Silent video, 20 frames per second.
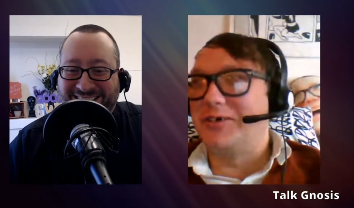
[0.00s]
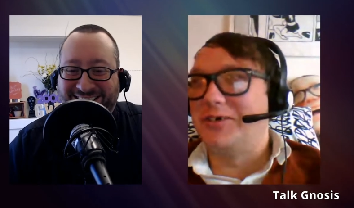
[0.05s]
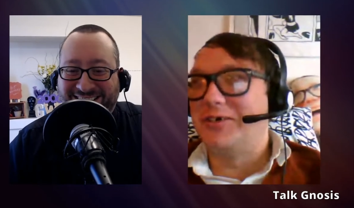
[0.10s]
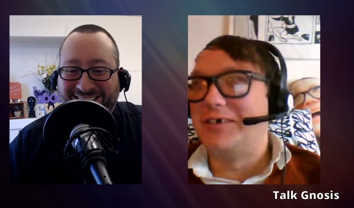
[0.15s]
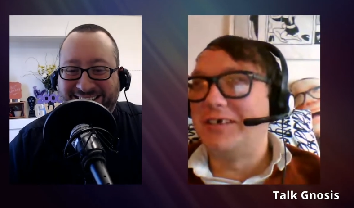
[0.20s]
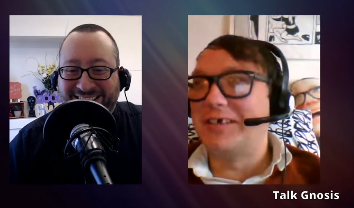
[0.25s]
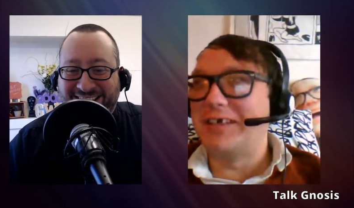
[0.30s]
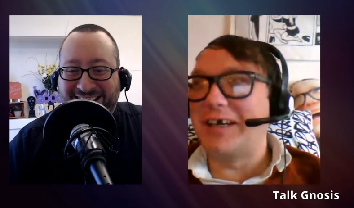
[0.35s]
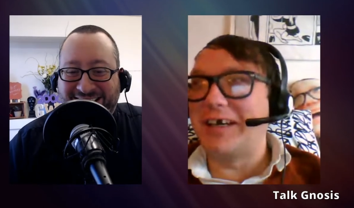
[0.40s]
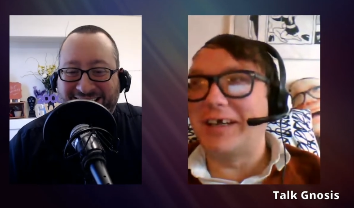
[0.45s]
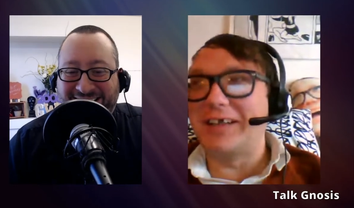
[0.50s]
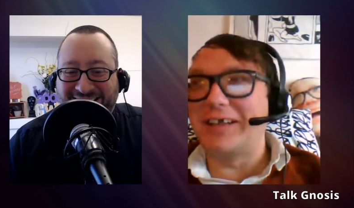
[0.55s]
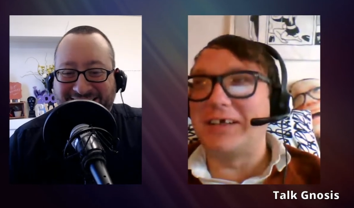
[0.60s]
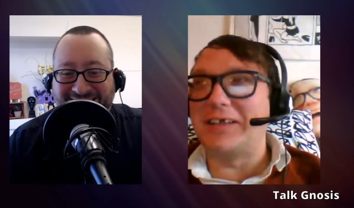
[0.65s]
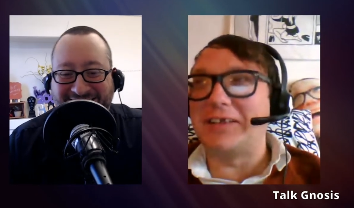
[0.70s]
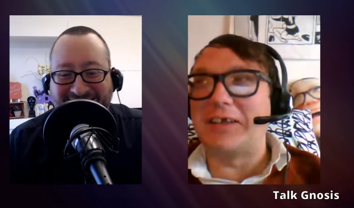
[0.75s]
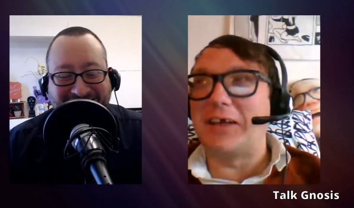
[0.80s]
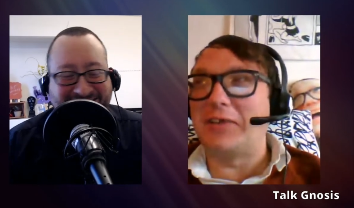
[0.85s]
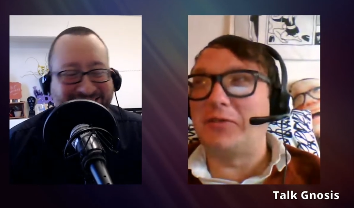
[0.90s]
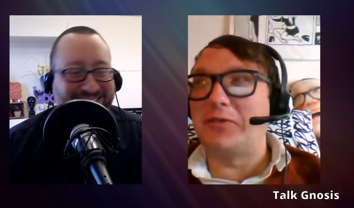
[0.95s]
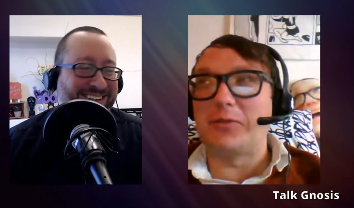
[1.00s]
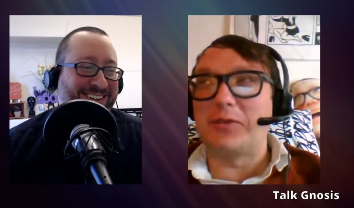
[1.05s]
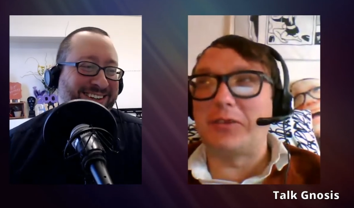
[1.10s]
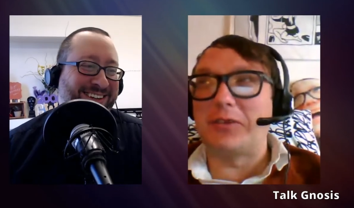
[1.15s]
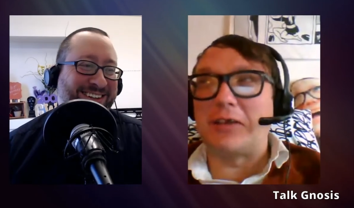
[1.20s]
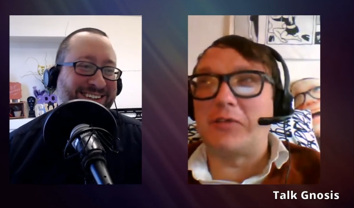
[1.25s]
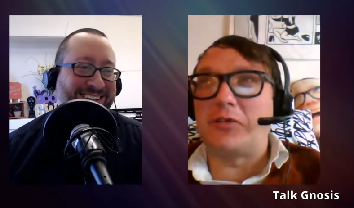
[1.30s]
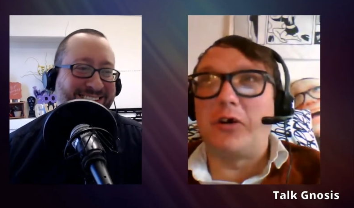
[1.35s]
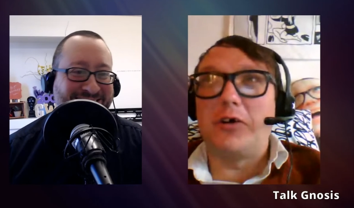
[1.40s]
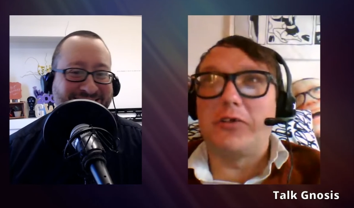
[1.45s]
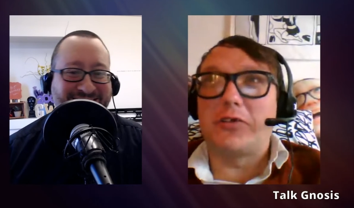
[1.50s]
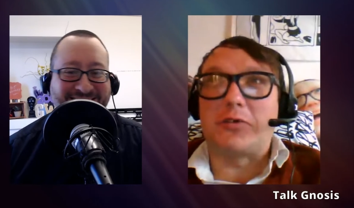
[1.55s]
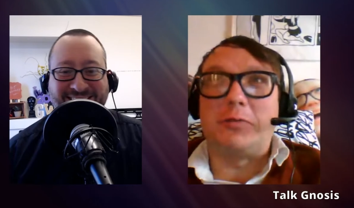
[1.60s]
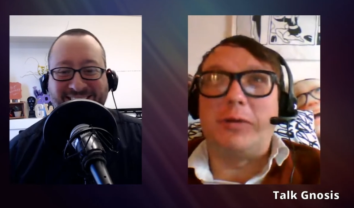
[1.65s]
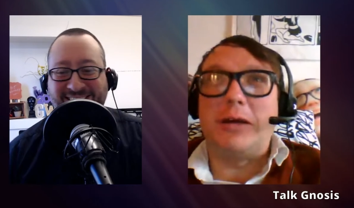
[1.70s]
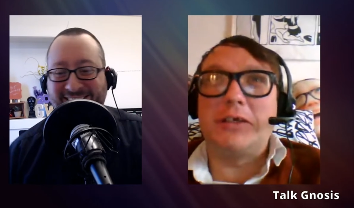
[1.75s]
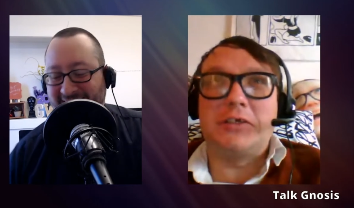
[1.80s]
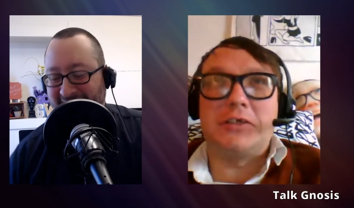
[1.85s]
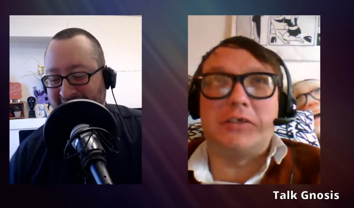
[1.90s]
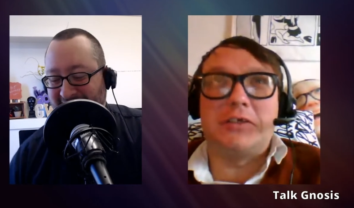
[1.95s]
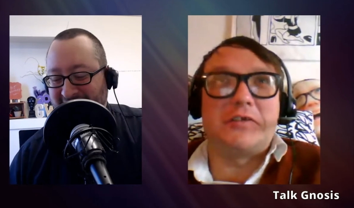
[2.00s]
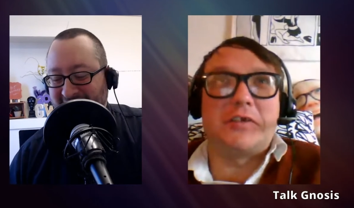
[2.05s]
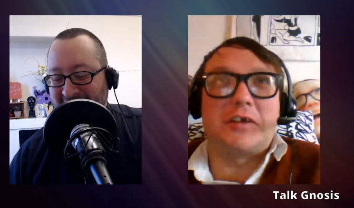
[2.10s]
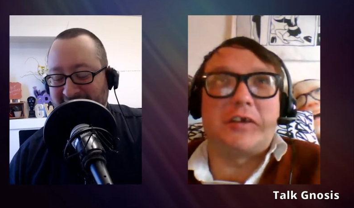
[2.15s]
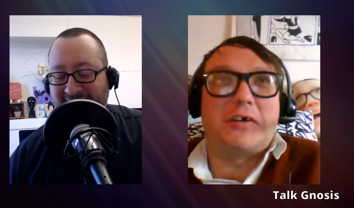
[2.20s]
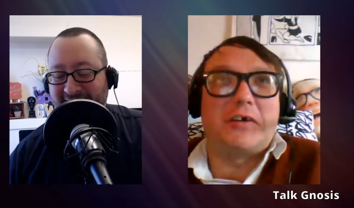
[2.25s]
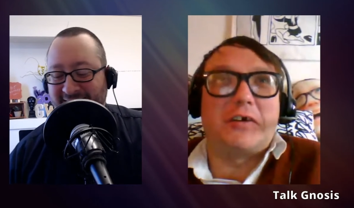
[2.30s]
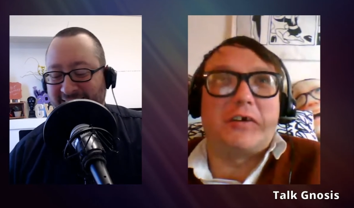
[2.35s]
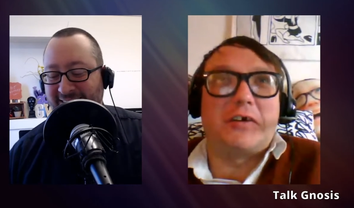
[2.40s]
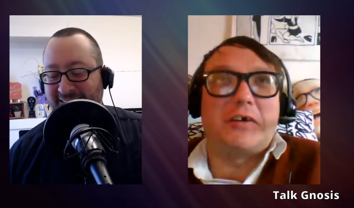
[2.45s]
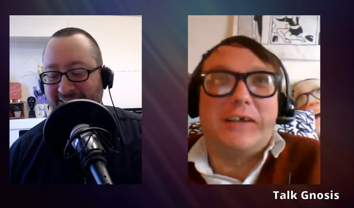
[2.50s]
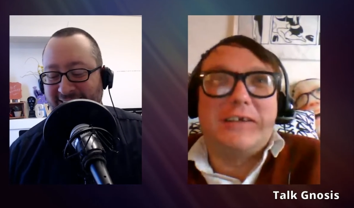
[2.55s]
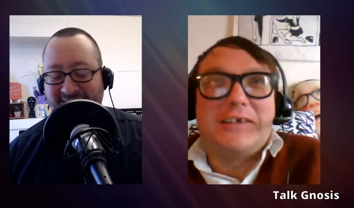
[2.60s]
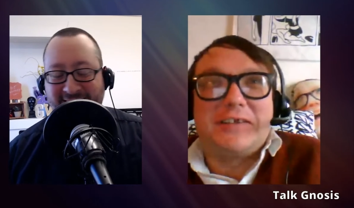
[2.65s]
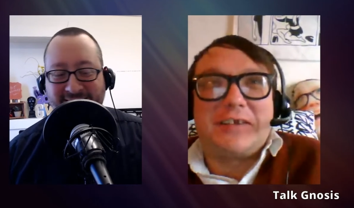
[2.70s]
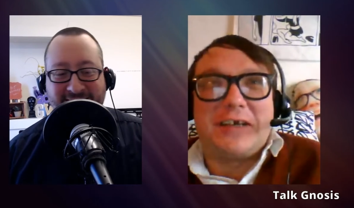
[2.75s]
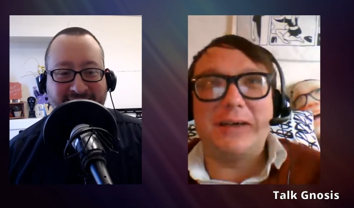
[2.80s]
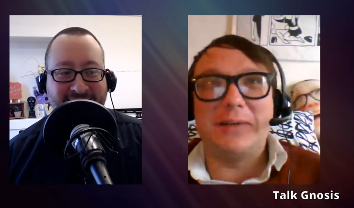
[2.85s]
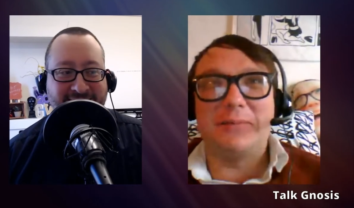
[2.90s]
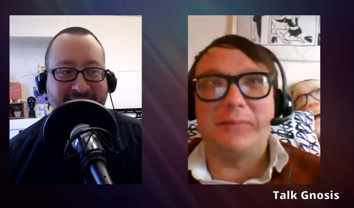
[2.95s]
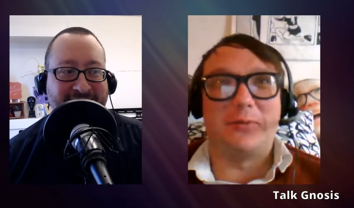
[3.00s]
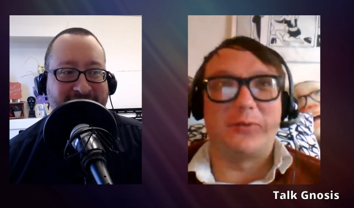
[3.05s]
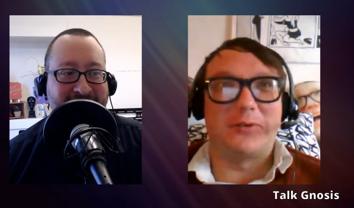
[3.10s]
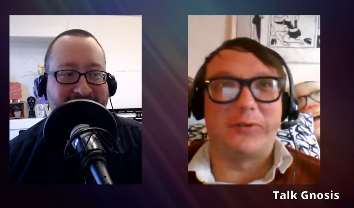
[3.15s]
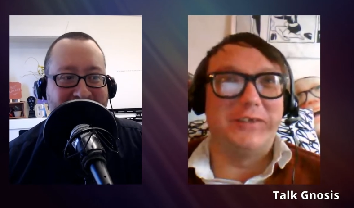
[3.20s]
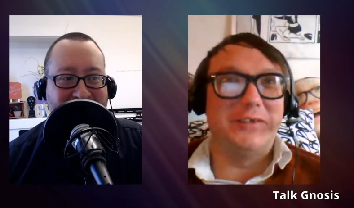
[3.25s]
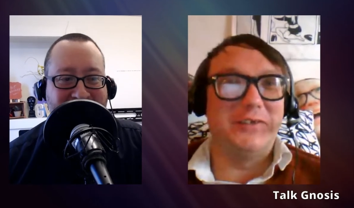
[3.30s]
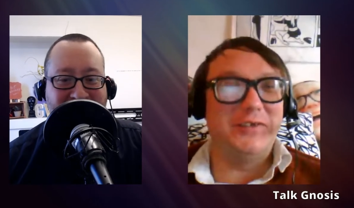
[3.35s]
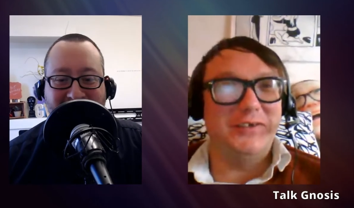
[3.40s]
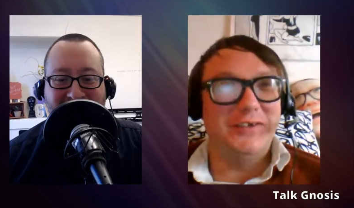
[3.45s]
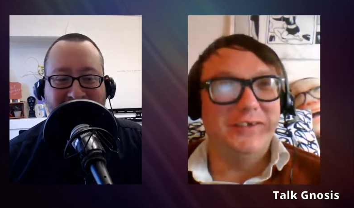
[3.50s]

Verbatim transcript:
Speaker 1: Yeah, yeah. That, that's that's all the questions that our audience had for us.